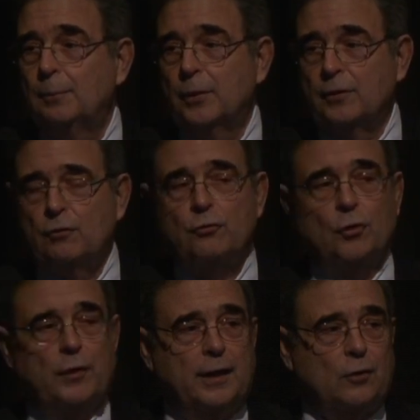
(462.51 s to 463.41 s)
But this is
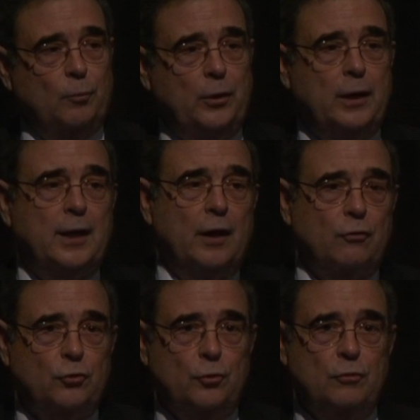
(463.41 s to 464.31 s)
so that community
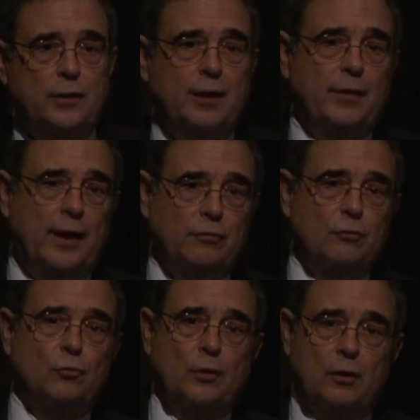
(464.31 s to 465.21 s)
college students can have
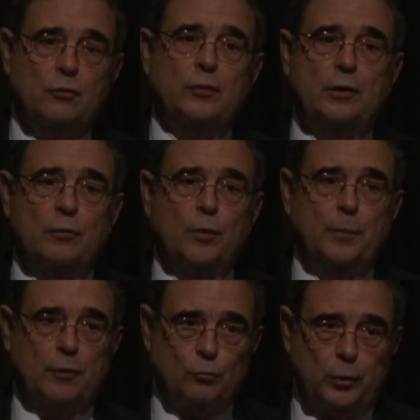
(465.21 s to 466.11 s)
access to the large-scale
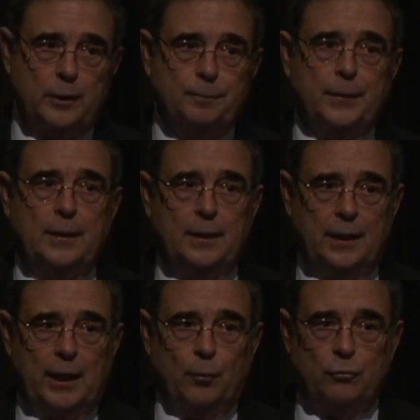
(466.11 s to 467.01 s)
equipment as well,
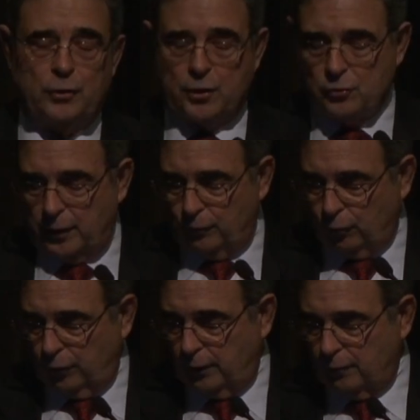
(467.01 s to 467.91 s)
and we schedule that
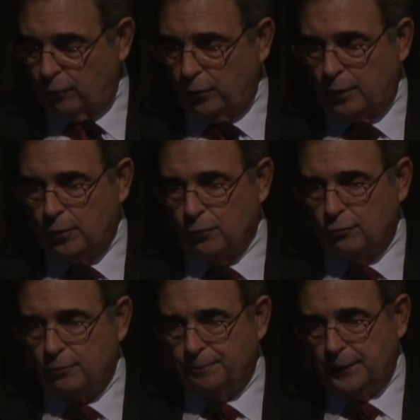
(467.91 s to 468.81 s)
for their
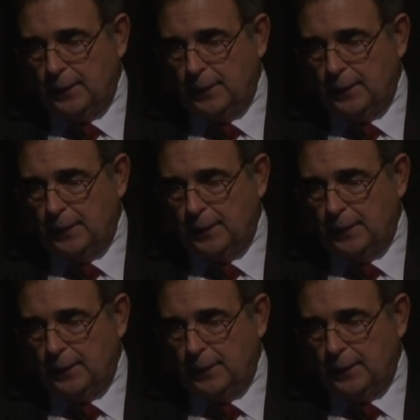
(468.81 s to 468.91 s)
use.